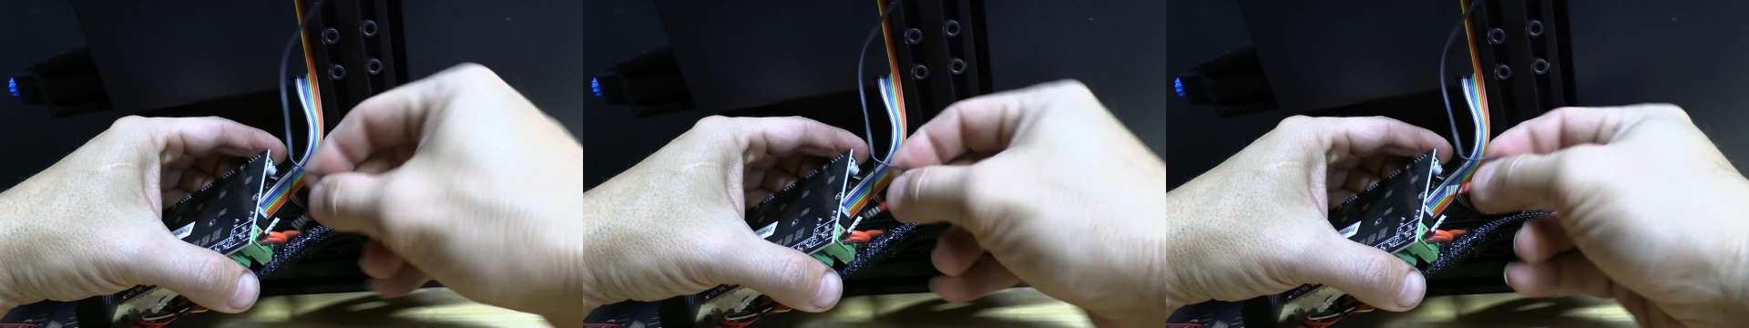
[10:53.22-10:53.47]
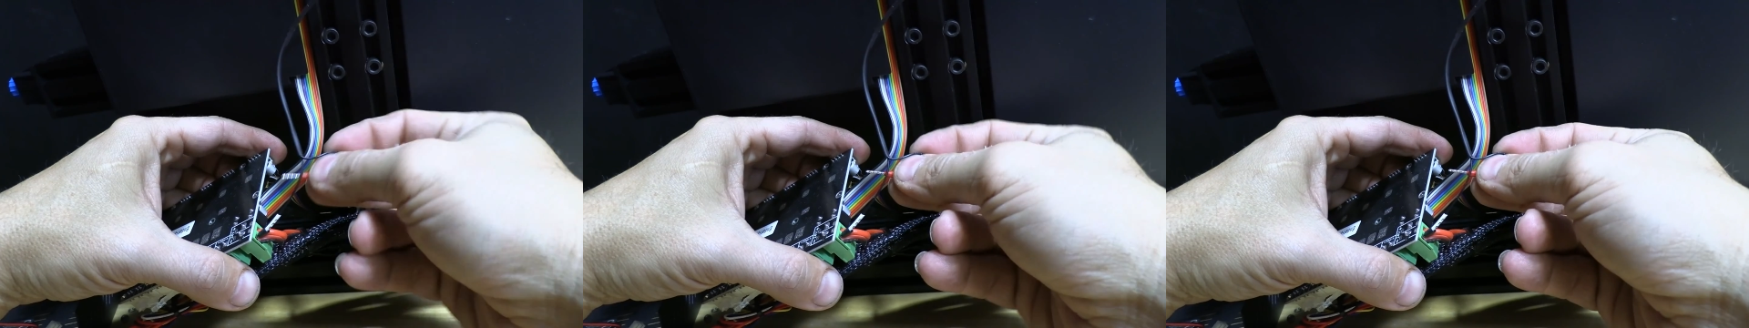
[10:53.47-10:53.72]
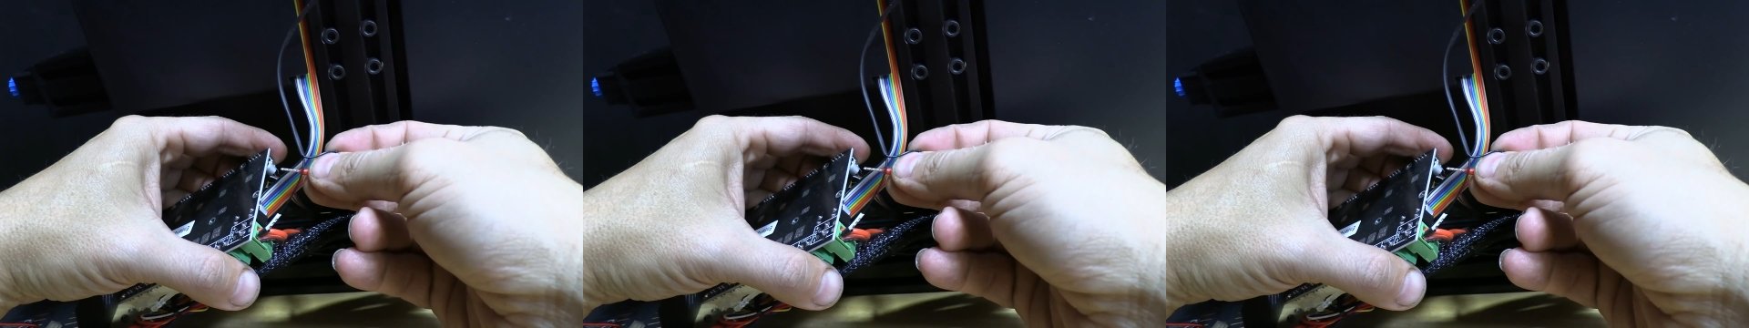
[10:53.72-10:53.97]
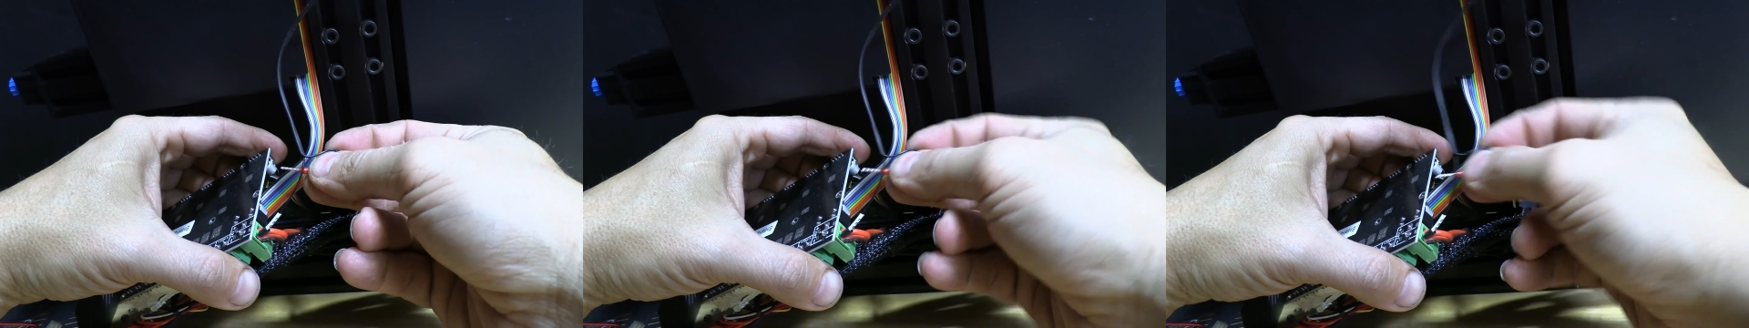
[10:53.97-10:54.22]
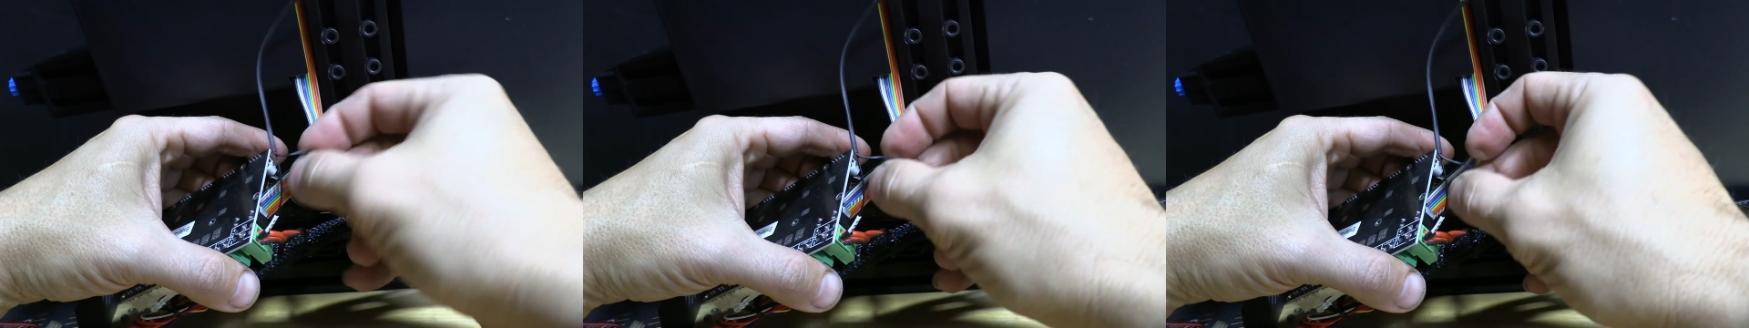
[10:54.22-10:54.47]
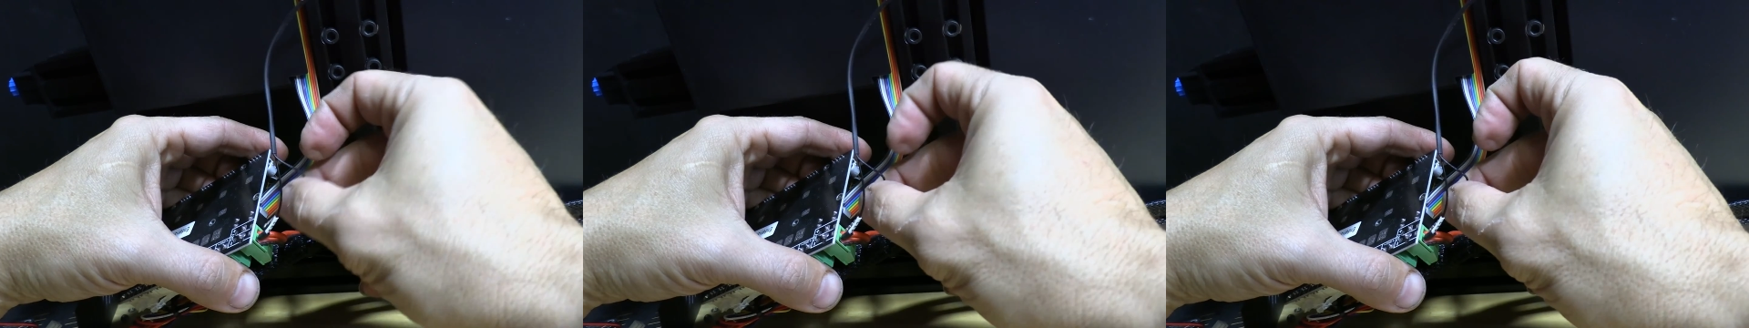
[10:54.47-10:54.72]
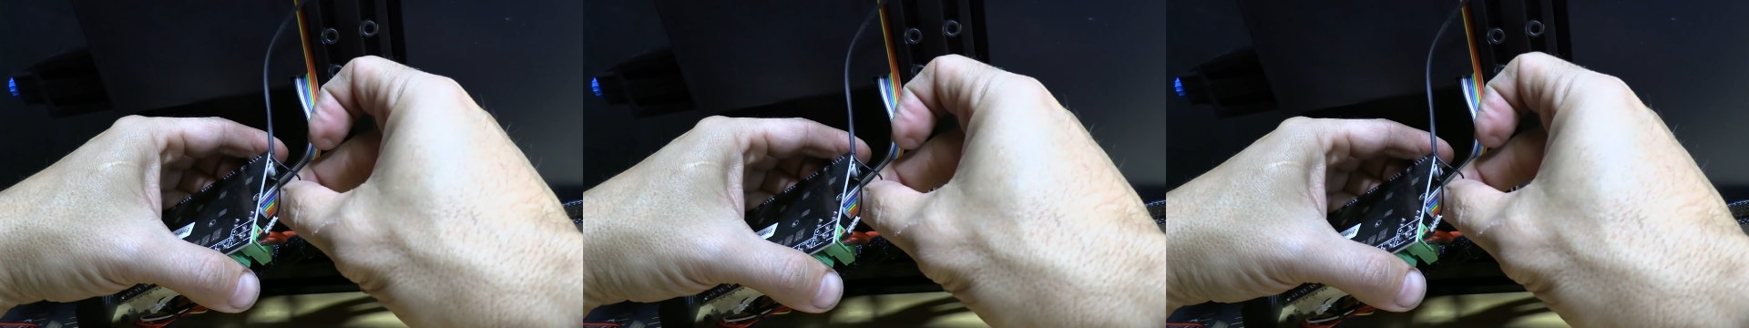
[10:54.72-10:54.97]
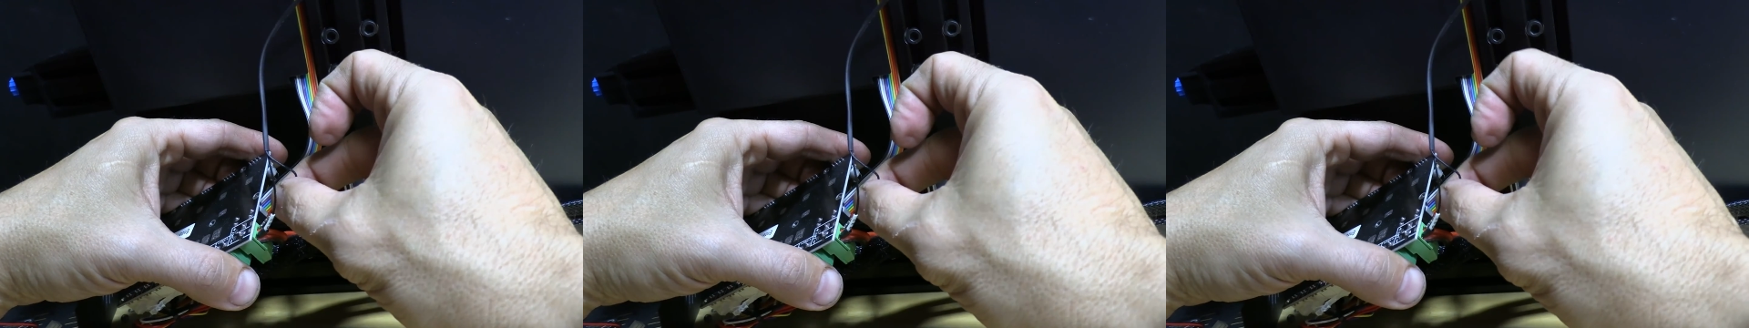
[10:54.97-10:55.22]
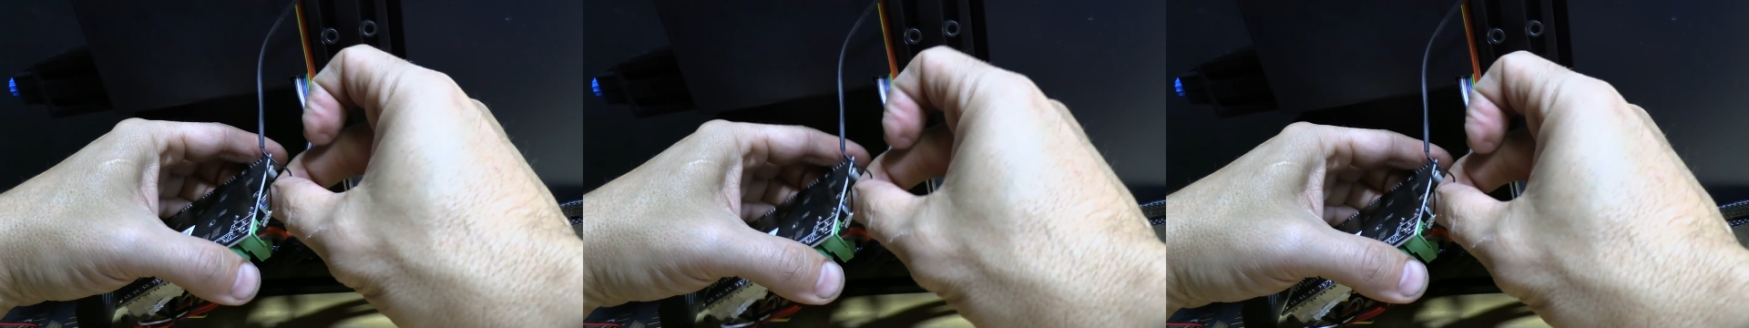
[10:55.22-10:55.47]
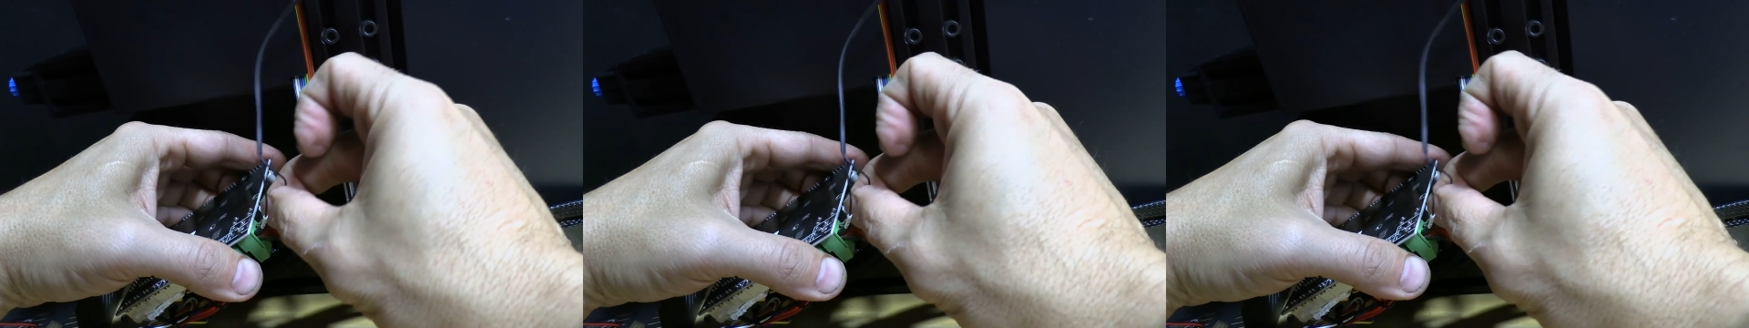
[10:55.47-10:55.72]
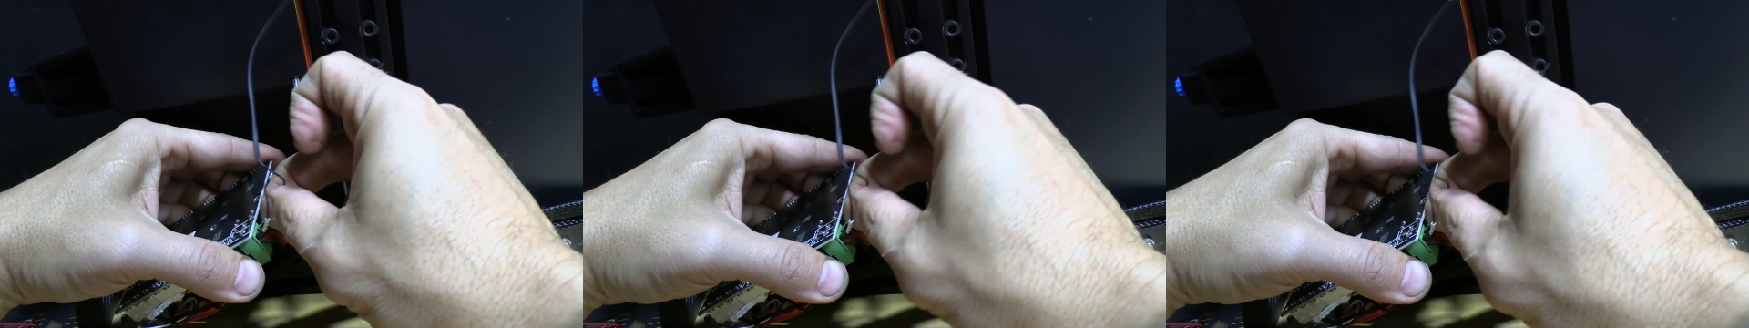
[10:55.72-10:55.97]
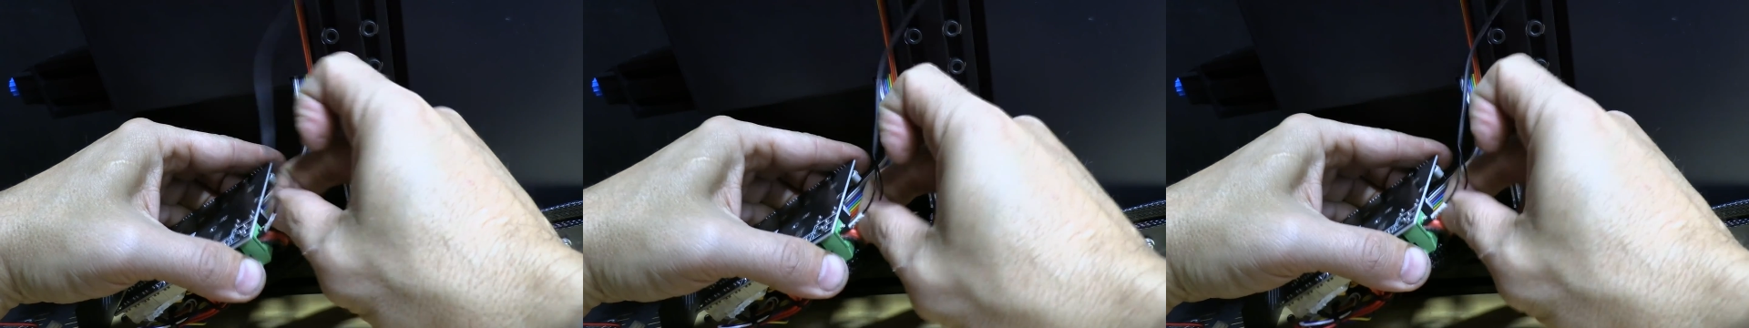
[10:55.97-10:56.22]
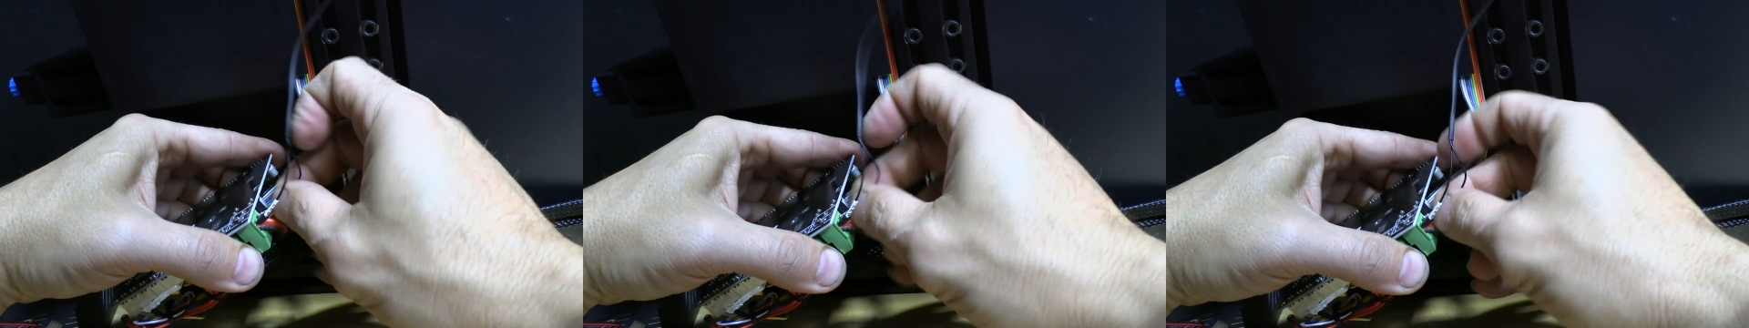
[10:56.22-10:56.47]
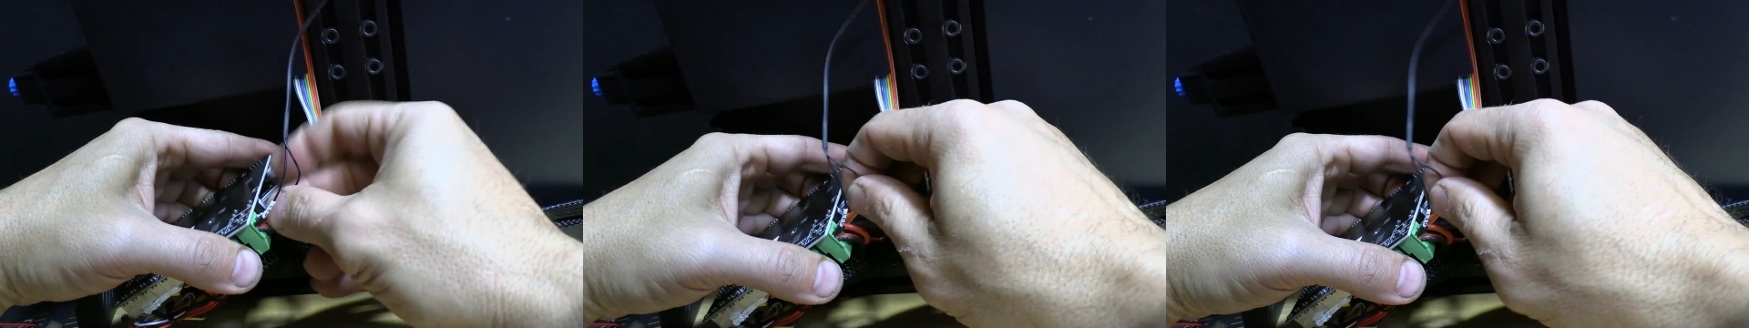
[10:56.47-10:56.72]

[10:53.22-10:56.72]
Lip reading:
[unreadable: no face in view]